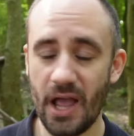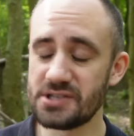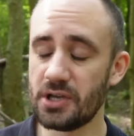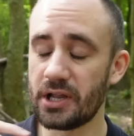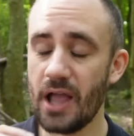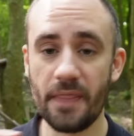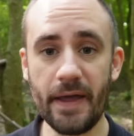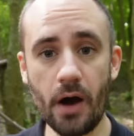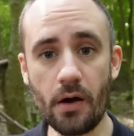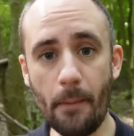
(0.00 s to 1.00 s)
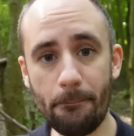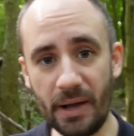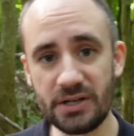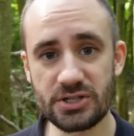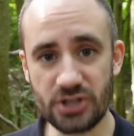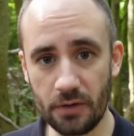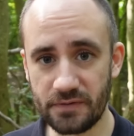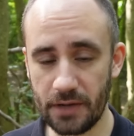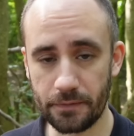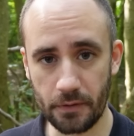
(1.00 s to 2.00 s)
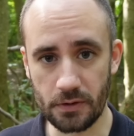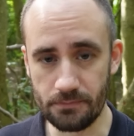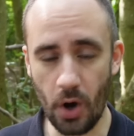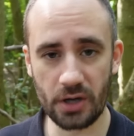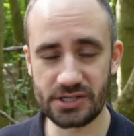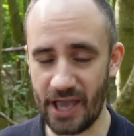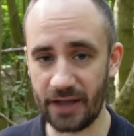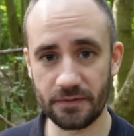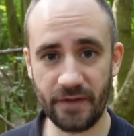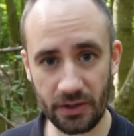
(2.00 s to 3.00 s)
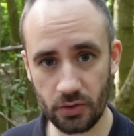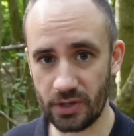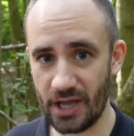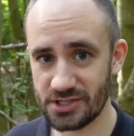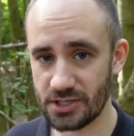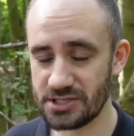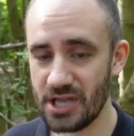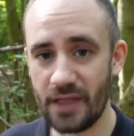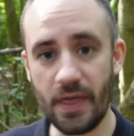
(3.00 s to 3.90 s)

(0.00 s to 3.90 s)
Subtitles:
And certainly there are a bunch of different mocks and fan creations